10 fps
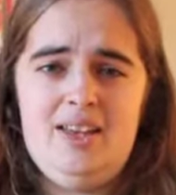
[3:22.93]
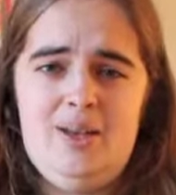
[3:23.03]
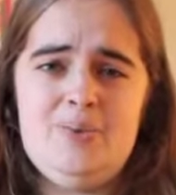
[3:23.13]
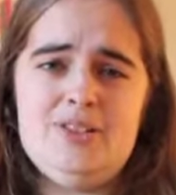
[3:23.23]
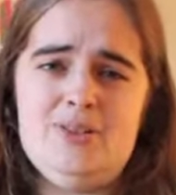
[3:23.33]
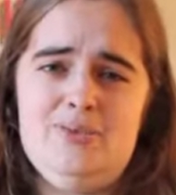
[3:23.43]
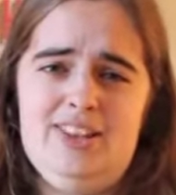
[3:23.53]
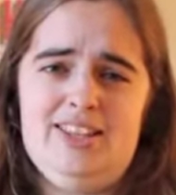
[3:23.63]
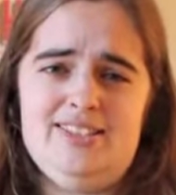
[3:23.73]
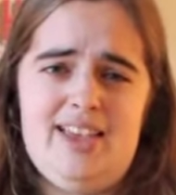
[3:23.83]
It was a
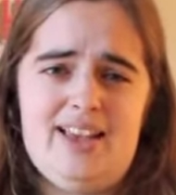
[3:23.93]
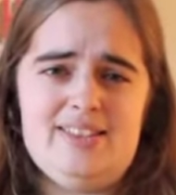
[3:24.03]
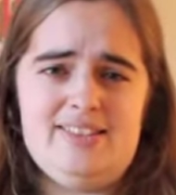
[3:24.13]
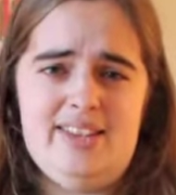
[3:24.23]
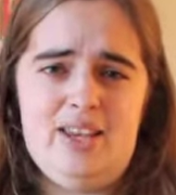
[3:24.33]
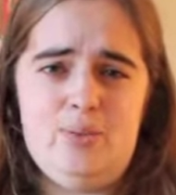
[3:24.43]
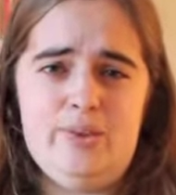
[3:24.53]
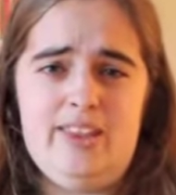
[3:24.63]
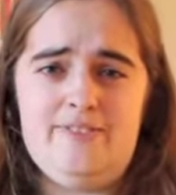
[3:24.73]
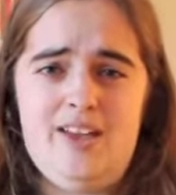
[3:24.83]
really sad scene
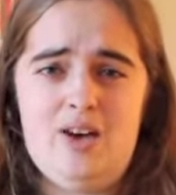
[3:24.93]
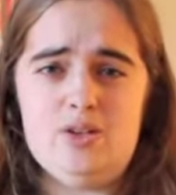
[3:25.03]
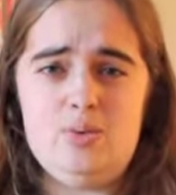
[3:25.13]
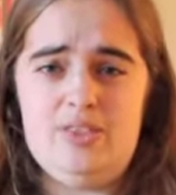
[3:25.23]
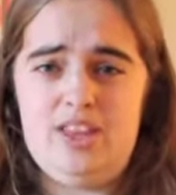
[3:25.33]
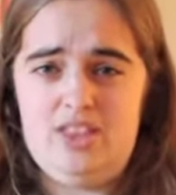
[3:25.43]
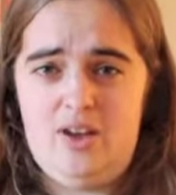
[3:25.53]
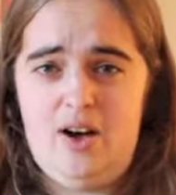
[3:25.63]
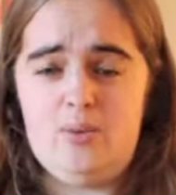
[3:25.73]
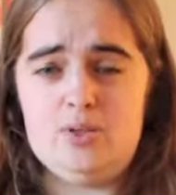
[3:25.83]
when they found what they
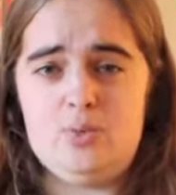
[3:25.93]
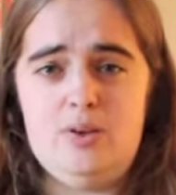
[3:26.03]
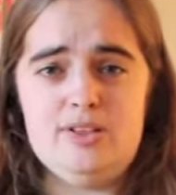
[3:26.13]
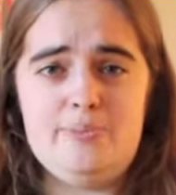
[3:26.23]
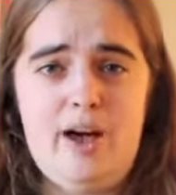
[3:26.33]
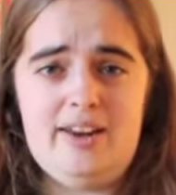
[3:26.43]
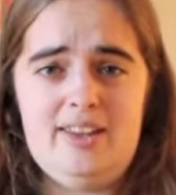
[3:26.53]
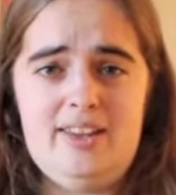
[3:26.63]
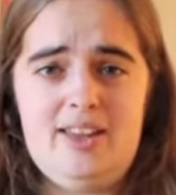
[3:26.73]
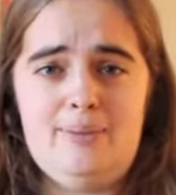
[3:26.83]
thought was Will's
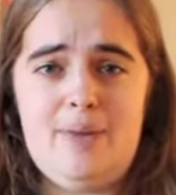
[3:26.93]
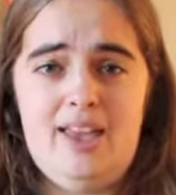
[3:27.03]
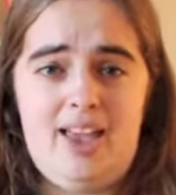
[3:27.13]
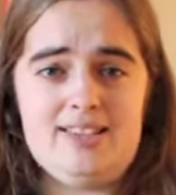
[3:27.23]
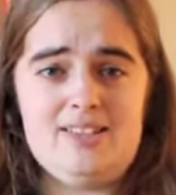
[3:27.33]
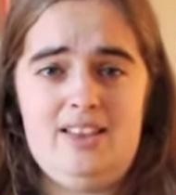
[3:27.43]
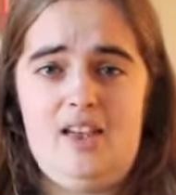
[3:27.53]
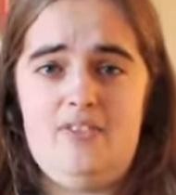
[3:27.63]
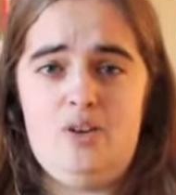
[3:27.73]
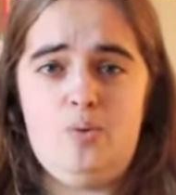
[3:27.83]
body, and Mike asked
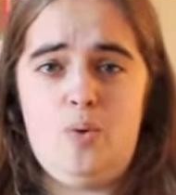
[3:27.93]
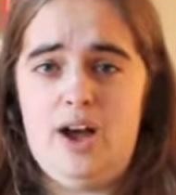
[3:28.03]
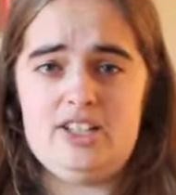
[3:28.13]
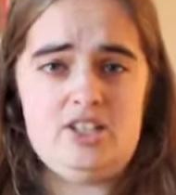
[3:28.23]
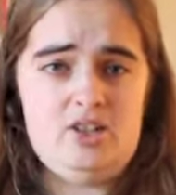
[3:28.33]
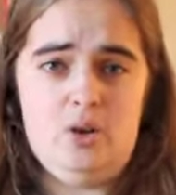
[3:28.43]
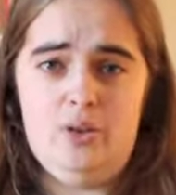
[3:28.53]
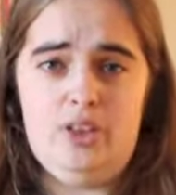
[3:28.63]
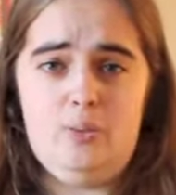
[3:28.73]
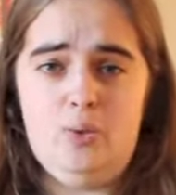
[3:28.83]
Eleven why she
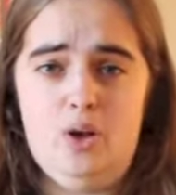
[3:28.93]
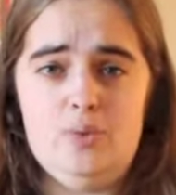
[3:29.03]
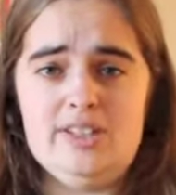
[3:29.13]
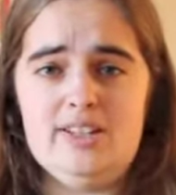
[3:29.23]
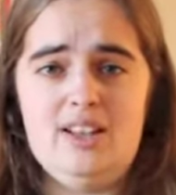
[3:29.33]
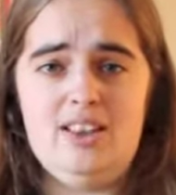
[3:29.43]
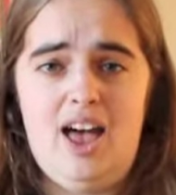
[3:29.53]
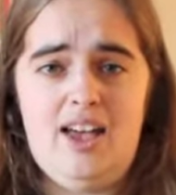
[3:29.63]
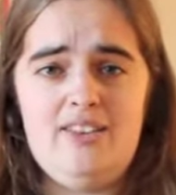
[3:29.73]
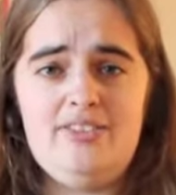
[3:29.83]
told them Will was still
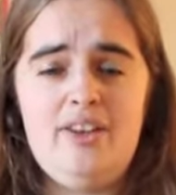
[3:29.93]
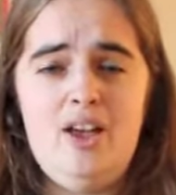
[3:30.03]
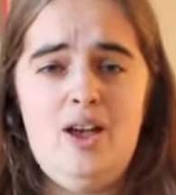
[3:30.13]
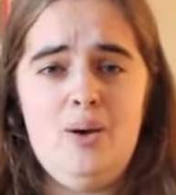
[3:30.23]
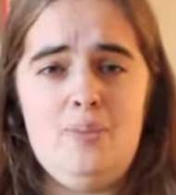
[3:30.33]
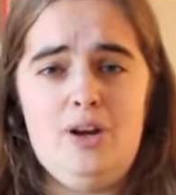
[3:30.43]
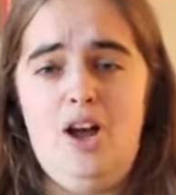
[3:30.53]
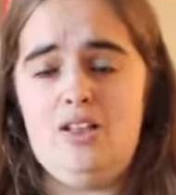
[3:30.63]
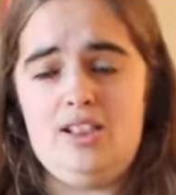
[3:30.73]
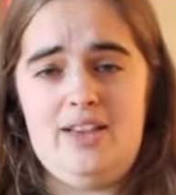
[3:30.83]
alive, but
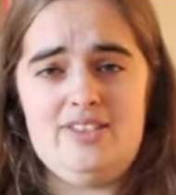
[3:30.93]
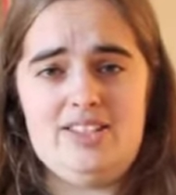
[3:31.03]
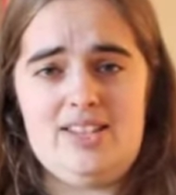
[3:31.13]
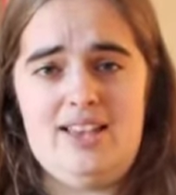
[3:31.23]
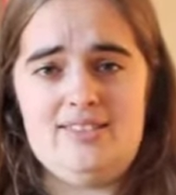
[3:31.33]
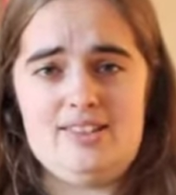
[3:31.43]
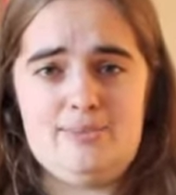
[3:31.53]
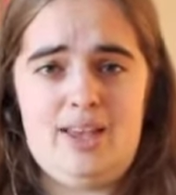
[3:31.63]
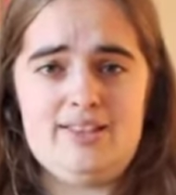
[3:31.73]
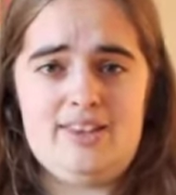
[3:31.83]
all Eleven says is
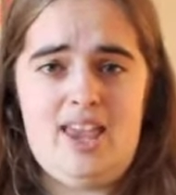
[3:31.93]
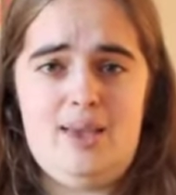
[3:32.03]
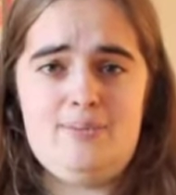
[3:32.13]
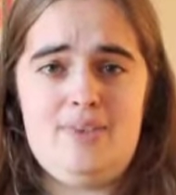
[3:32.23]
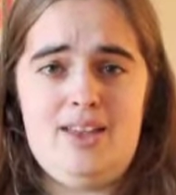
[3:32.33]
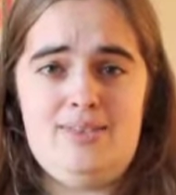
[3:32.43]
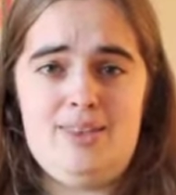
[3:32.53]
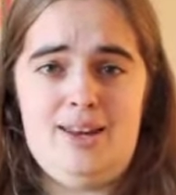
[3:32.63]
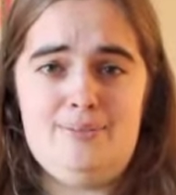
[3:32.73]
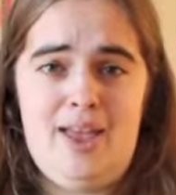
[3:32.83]
Mike's name, and
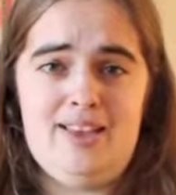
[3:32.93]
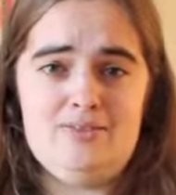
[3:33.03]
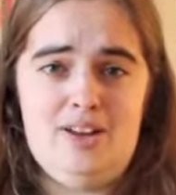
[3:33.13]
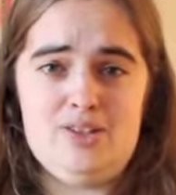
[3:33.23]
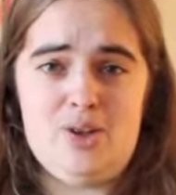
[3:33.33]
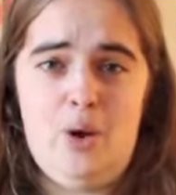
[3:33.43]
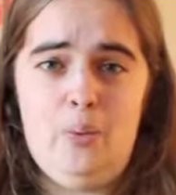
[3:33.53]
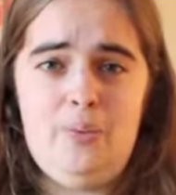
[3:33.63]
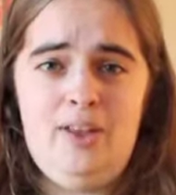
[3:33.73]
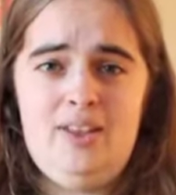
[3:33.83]
then Mike runs
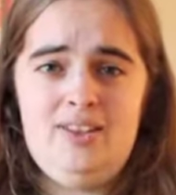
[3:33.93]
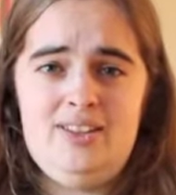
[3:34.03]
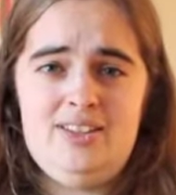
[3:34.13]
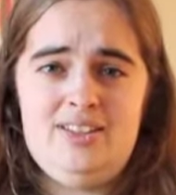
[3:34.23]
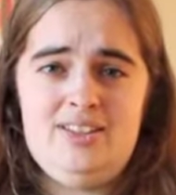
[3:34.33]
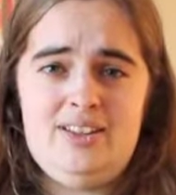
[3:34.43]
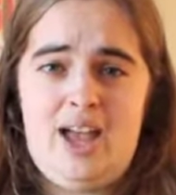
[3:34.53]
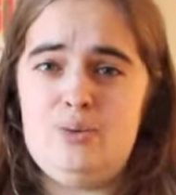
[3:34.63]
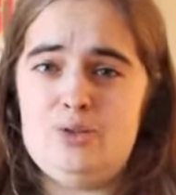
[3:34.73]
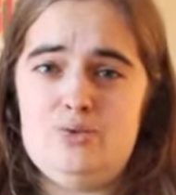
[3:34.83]
home.
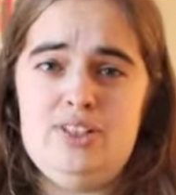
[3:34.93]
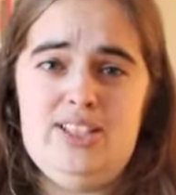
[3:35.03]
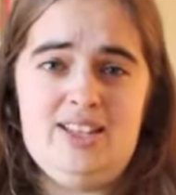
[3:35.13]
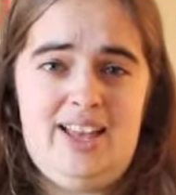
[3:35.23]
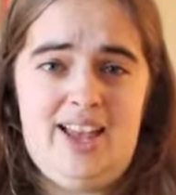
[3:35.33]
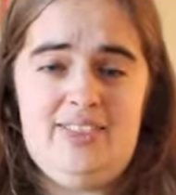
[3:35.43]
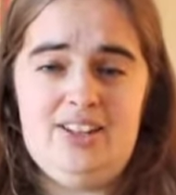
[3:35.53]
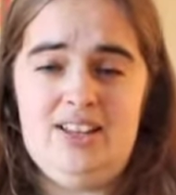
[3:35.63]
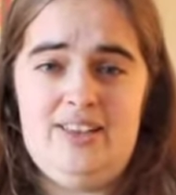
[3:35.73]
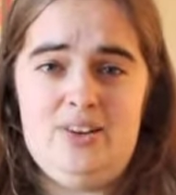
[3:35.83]
I was really glad that
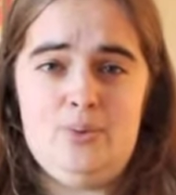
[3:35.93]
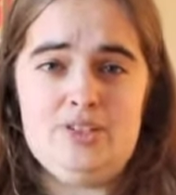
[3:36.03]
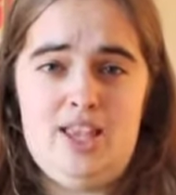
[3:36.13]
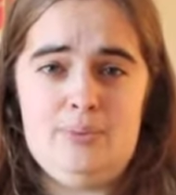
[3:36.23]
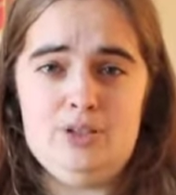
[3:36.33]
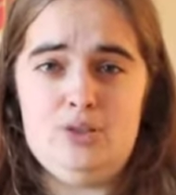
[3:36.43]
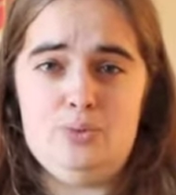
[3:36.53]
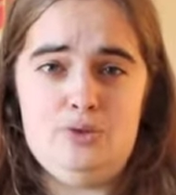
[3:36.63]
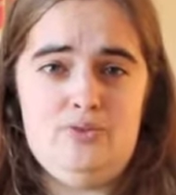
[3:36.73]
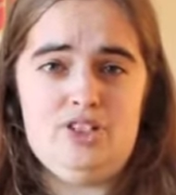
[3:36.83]
Eleven was able to
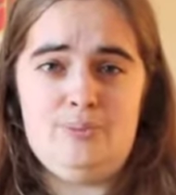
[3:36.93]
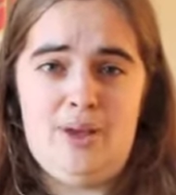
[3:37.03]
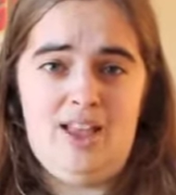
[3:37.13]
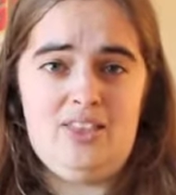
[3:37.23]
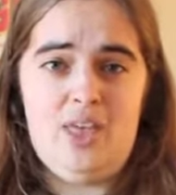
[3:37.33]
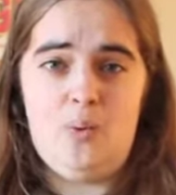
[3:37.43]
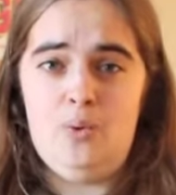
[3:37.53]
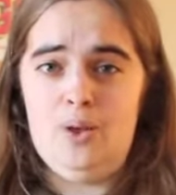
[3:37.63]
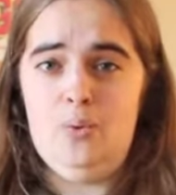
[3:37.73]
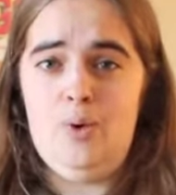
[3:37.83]
prove to Mike that
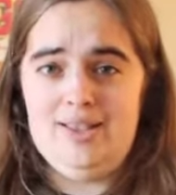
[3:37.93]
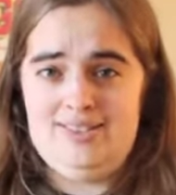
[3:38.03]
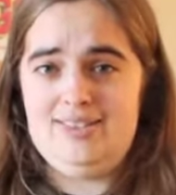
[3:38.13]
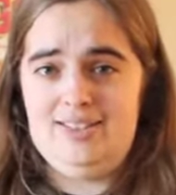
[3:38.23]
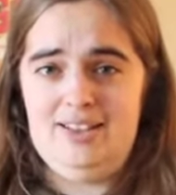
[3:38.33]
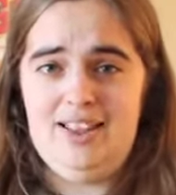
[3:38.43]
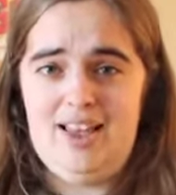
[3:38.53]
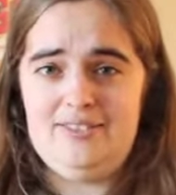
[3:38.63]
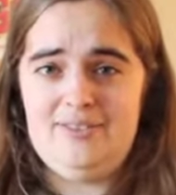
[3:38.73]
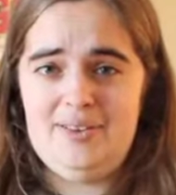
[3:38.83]
Will was still alive.